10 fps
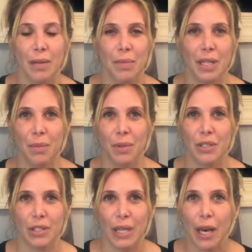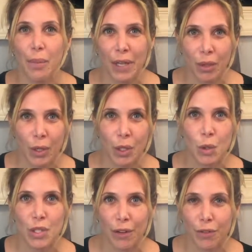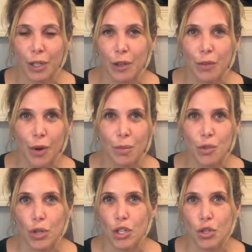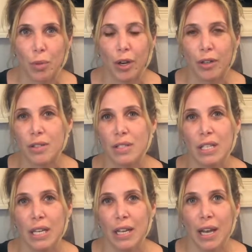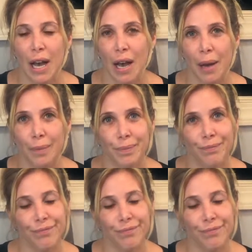and, be able to help anyone who's suffering from stretch marks, um,